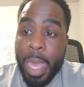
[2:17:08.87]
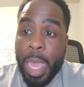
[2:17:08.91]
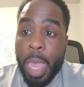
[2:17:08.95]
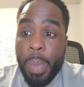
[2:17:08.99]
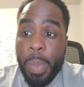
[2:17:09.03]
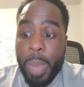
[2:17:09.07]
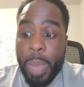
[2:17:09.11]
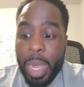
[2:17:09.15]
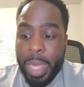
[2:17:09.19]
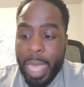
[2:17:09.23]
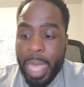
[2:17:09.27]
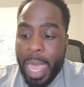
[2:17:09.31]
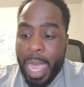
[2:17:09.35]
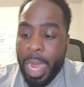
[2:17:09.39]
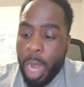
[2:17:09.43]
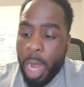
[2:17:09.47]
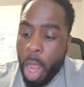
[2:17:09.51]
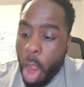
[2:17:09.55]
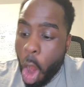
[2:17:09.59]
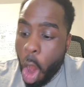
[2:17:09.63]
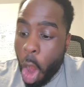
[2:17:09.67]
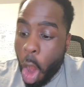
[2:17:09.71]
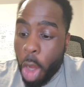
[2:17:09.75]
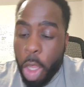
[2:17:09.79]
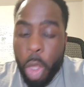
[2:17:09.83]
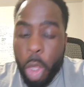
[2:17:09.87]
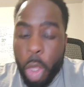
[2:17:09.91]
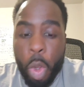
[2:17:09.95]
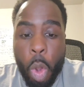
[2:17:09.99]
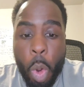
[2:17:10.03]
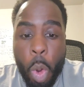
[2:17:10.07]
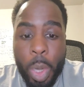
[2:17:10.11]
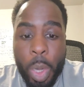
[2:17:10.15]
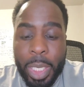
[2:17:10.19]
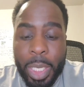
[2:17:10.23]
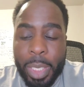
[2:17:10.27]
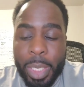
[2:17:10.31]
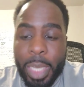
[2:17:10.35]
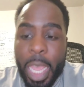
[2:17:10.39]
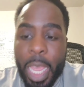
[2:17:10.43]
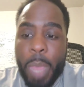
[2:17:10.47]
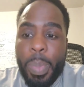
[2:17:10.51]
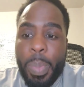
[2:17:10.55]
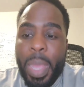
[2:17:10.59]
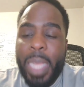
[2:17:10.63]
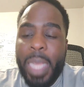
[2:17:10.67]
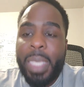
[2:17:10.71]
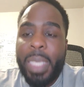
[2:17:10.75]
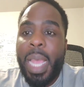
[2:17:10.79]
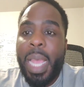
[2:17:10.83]
And by that, are you going to stay
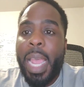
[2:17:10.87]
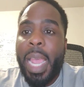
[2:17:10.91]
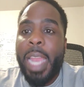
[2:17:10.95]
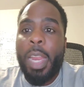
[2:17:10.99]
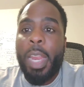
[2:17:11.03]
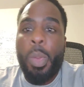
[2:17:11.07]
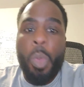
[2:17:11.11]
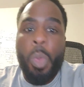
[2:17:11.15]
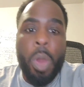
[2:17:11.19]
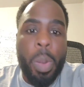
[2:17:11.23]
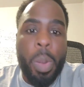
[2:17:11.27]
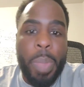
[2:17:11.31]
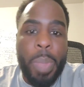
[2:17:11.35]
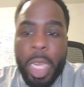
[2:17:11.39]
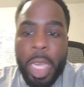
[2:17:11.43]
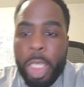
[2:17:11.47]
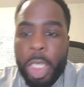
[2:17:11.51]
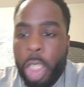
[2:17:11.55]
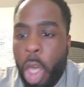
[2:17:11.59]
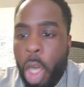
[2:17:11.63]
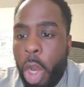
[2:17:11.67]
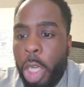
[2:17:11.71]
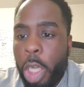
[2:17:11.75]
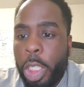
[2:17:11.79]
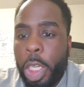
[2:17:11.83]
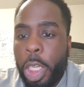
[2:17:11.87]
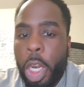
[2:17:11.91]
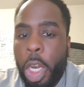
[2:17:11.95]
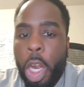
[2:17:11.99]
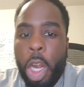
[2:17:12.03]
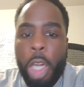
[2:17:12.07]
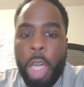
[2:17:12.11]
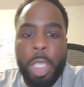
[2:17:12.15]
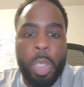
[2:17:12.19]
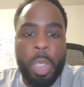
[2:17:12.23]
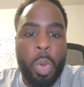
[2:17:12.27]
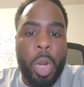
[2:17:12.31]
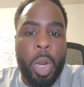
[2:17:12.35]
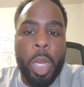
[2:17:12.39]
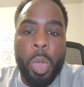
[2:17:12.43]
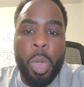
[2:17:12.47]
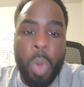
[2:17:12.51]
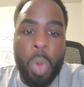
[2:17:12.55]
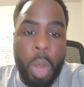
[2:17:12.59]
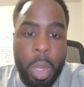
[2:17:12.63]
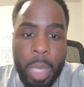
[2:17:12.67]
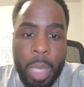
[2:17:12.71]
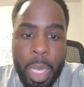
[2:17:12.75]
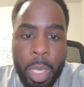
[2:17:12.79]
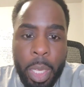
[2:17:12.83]
bedside and want to be a charge nurse and want to do
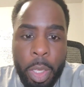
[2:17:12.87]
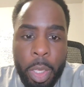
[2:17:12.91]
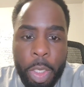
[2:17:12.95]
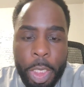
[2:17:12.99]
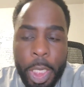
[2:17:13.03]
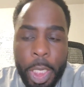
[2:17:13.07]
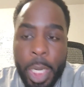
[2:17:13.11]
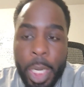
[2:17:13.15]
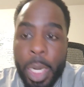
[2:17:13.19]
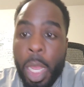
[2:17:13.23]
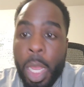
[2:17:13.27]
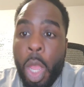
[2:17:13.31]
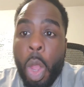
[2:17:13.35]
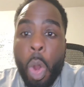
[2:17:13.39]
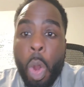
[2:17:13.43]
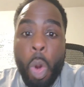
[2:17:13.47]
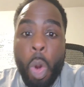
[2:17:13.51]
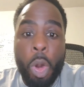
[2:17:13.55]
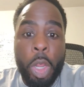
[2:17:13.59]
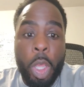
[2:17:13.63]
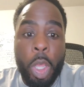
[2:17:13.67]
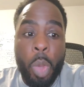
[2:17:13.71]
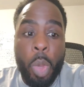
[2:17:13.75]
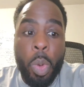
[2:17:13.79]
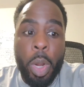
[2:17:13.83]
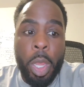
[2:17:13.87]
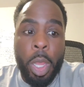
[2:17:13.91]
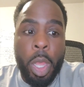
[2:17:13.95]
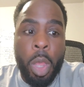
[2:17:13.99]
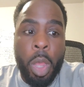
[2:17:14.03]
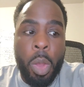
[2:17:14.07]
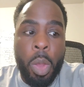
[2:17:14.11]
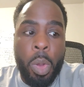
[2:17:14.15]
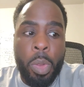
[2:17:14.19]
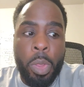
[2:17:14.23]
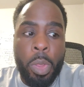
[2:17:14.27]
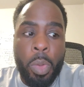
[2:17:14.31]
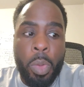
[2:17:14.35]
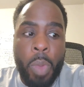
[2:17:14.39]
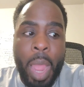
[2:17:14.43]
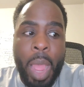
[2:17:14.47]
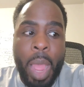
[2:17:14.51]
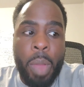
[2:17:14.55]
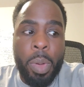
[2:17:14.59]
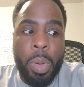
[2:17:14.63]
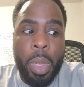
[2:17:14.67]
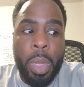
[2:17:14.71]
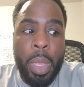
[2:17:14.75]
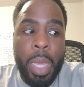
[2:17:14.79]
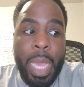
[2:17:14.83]
all that other shit? Or do you want to go the
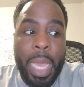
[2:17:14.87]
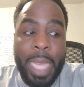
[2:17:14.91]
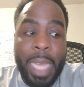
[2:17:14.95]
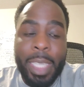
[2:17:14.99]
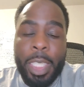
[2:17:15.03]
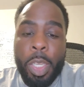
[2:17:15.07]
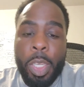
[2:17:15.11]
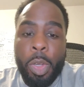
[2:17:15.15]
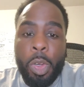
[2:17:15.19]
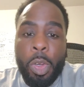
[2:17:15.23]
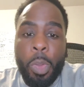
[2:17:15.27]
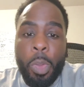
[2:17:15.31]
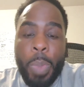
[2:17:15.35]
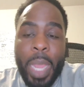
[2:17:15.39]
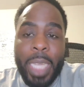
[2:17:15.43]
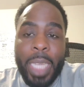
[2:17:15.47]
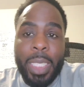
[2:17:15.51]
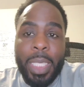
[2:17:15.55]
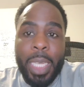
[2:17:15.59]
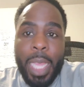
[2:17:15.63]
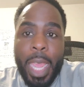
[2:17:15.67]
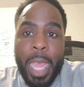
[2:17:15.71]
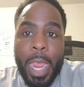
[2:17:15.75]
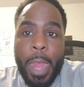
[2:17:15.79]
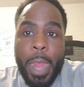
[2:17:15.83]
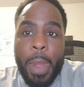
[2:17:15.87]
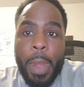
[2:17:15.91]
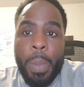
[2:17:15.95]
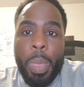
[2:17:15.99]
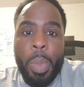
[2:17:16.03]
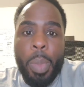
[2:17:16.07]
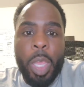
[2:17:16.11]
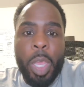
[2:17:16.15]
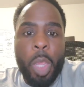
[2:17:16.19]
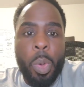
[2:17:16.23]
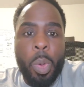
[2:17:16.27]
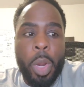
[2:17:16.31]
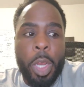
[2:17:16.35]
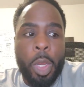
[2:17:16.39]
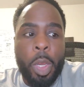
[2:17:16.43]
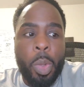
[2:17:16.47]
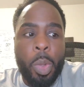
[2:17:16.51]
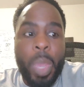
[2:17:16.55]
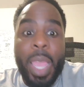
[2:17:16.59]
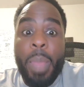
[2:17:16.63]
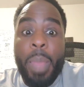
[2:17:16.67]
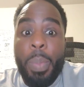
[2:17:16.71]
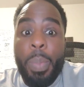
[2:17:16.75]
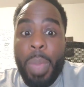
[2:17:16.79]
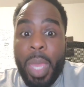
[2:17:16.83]
route and still do patient care, but you want to do
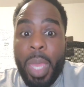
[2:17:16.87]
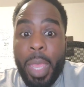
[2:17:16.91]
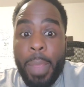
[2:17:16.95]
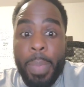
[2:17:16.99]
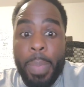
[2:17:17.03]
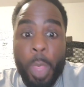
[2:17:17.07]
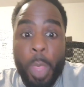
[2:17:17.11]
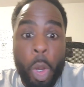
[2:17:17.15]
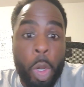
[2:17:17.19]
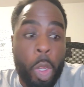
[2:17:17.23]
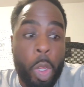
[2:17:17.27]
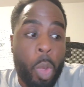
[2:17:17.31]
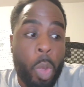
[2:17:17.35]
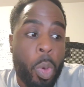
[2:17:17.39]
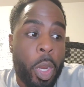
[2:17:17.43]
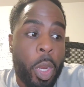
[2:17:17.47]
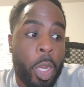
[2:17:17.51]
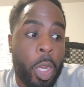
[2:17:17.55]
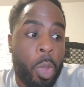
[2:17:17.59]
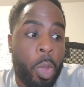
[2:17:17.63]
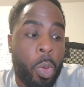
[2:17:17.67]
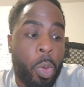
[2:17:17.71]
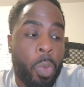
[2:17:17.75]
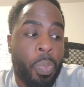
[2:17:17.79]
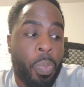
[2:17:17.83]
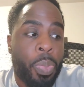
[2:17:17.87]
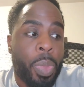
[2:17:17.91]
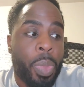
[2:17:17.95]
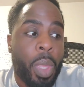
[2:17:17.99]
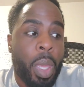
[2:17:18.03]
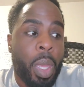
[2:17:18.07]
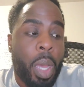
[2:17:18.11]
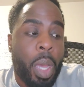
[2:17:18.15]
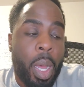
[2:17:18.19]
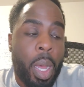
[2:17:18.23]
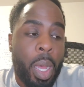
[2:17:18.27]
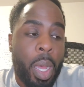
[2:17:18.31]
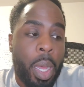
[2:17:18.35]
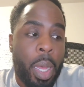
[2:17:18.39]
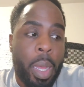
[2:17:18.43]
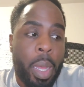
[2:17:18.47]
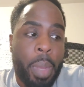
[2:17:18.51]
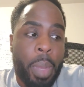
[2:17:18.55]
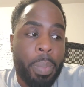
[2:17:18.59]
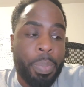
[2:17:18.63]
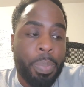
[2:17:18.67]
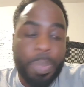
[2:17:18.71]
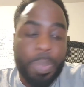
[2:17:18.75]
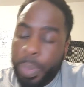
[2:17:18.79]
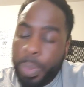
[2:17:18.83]
NP? Or do you want to do,
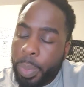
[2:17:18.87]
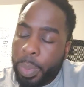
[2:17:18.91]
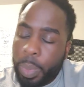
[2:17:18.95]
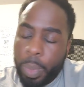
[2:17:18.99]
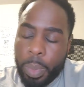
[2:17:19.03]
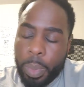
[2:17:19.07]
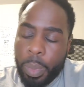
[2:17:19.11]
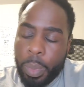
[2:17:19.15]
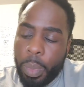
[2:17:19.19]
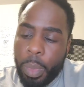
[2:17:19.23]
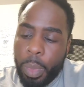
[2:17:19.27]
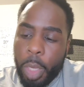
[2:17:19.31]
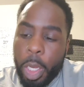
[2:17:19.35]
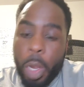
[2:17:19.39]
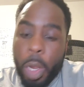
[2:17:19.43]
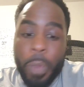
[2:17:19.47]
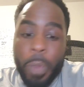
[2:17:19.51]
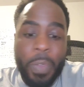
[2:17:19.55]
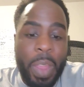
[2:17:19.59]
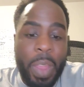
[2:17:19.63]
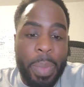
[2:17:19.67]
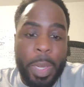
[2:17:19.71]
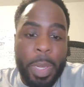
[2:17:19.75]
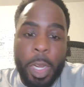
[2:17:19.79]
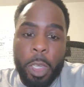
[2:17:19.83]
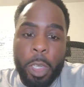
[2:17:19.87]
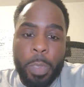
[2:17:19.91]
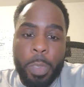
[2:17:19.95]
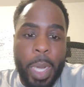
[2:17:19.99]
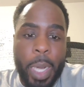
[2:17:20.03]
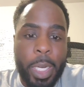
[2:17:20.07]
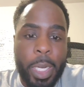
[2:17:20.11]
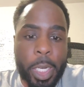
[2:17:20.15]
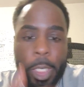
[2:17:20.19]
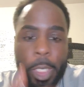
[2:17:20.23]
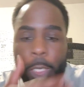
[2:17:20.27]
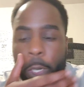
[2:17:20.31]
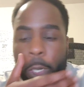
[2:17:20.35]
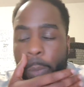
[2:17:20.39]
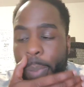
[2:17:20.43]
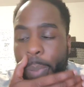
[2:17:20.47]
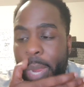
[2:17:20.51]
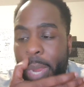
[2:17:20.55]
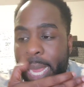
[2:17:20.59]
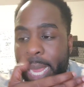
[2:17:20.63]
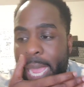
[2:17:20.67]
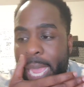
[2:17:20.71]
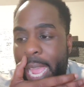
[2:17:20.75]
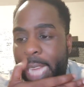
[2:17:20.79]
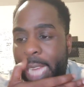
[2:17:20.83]
you know, family nurse practitioner,
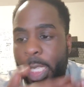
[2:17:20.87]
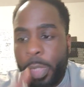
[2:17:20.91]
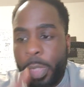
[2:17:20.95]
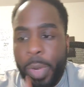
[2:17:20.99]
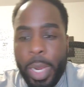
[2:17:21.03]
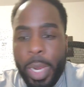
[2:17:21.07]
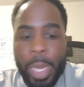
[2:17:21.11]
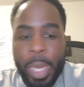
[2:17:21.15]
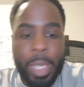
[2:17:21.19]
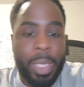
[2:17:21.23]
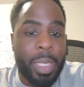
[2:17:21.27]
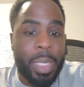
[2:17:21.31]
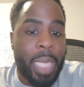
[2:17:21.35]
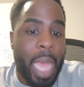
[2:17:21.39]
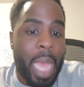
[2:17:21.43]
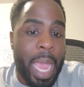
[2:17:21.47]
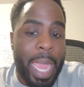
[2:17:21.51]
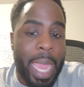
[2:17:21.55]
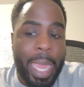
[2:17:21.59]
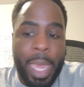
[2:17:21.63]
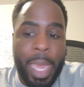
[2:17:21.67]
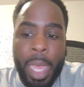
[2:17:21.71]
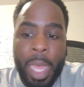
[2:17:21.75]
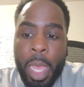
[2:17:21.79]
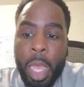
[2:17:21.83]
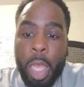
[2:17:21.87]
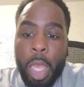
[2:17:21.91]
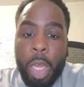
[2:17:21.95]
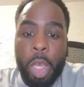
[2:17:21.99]
pediatrics, psych?